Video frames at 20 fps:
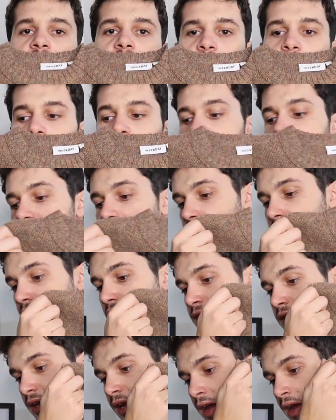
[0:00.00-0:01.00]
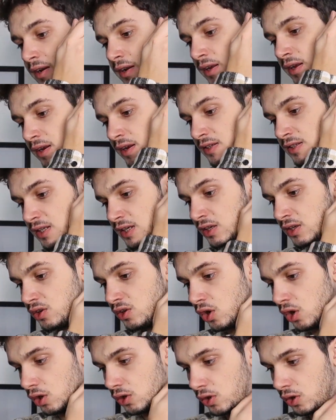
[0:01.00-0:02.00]
sweatshirt, and it is in
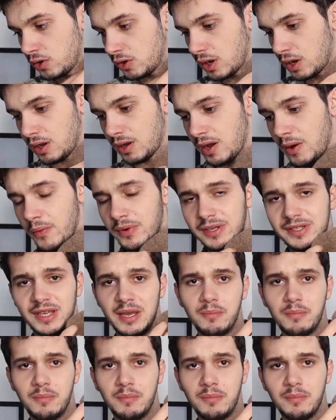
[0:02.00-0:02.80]
color, I want to say